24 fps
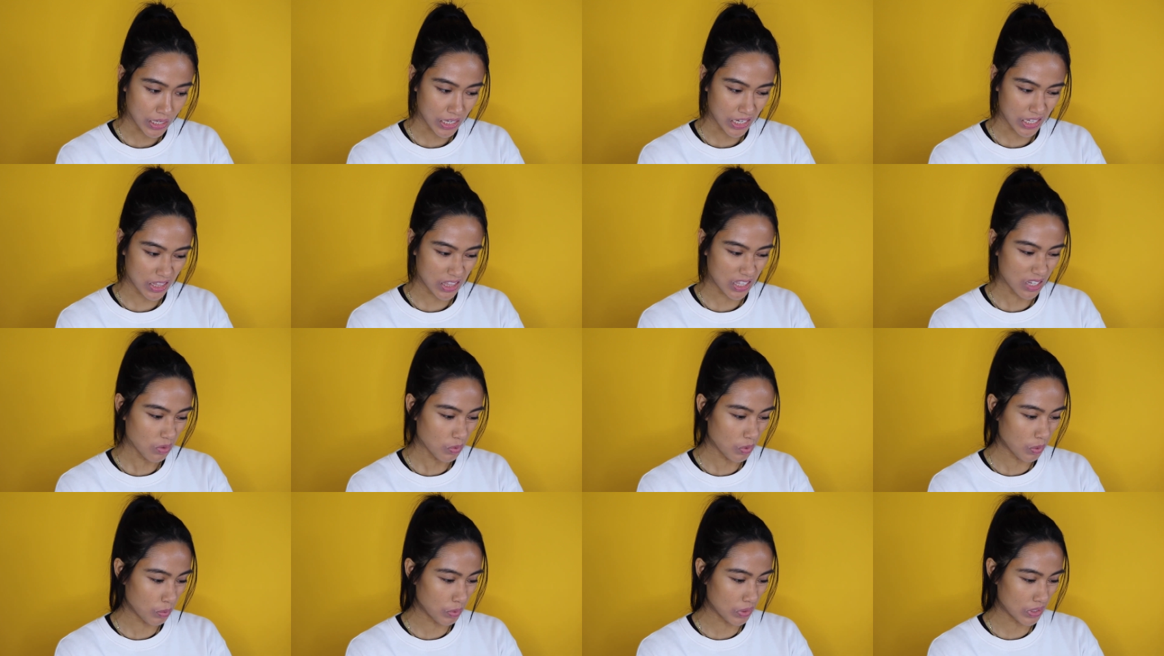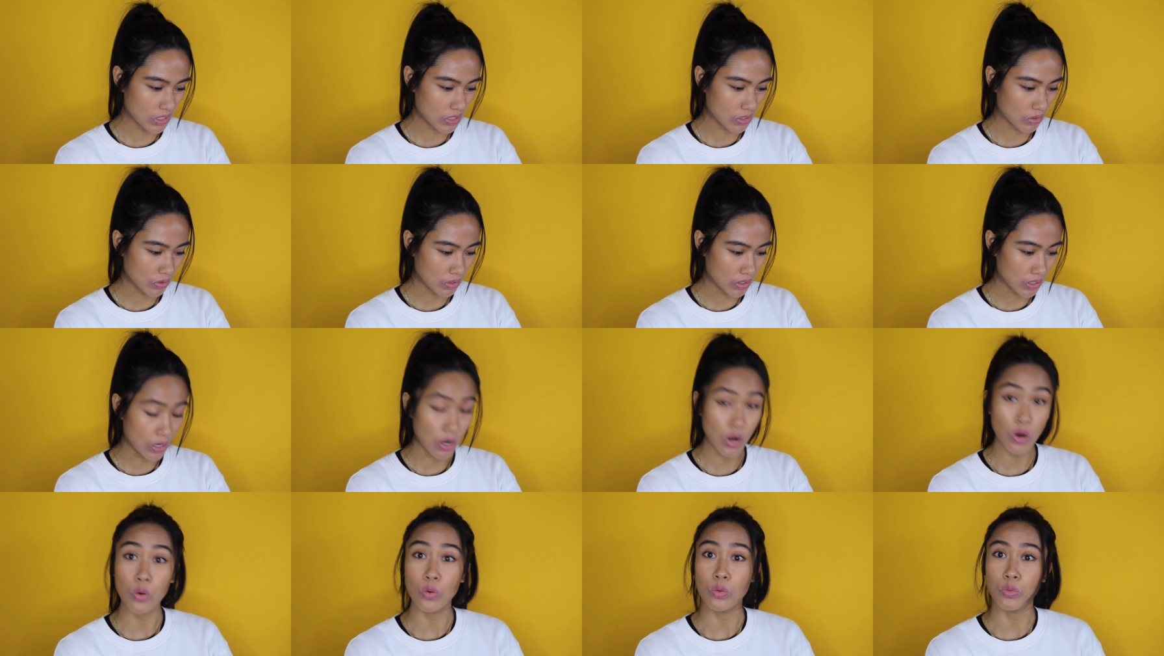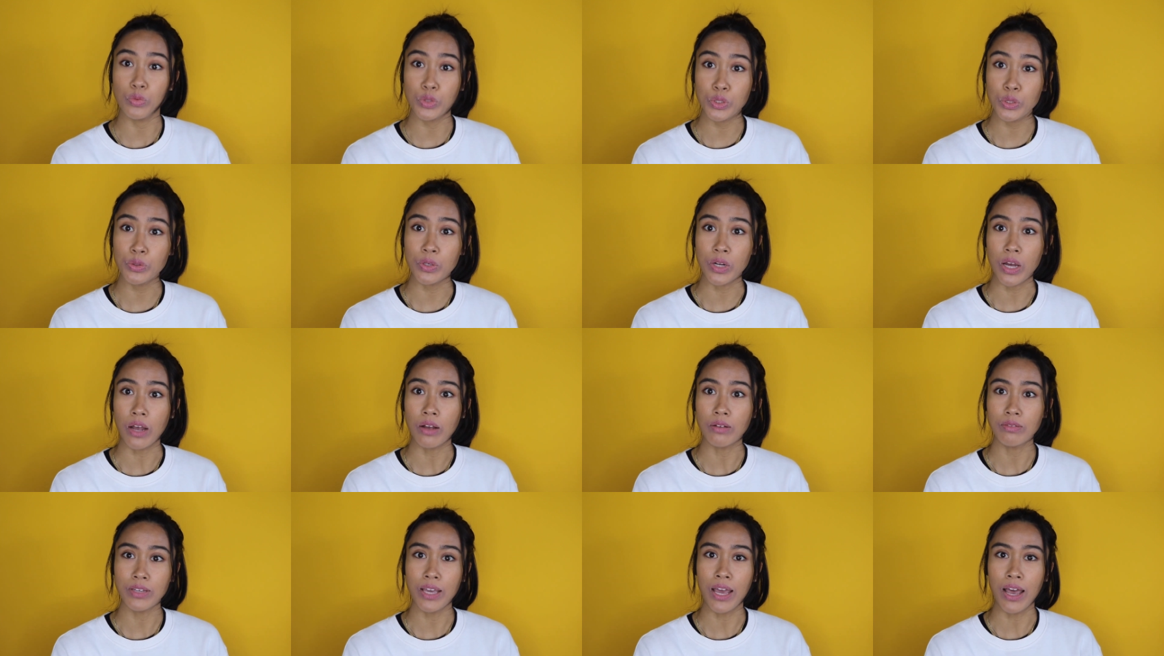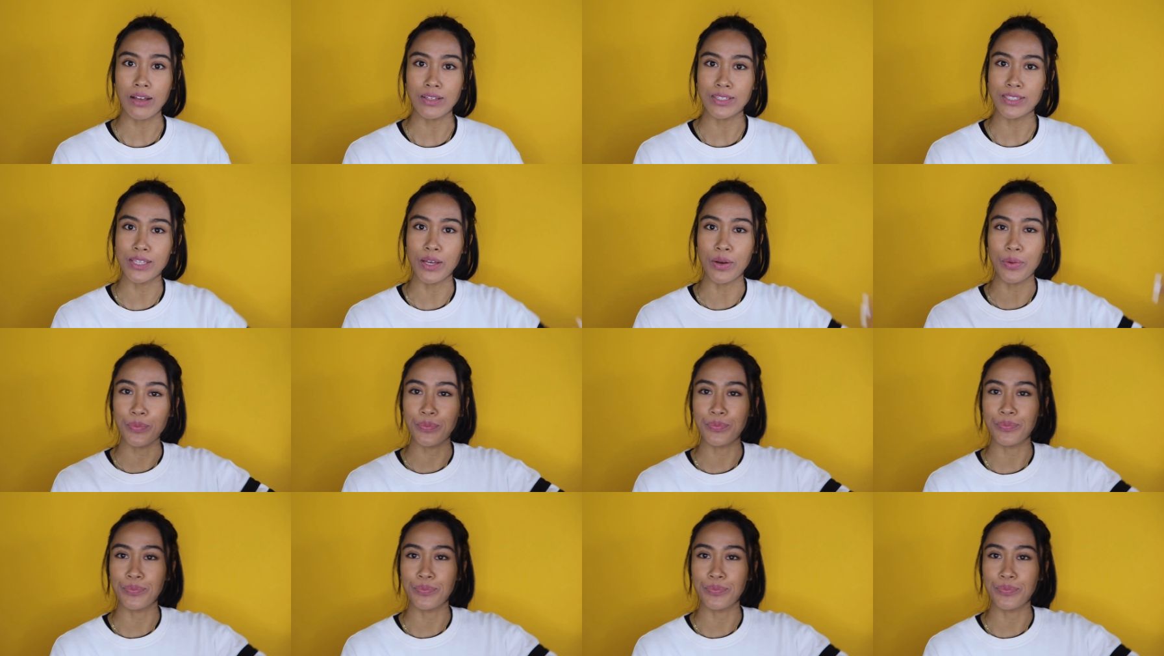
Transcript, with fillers: I think we put tuna. Oh, tuna. Yeah, so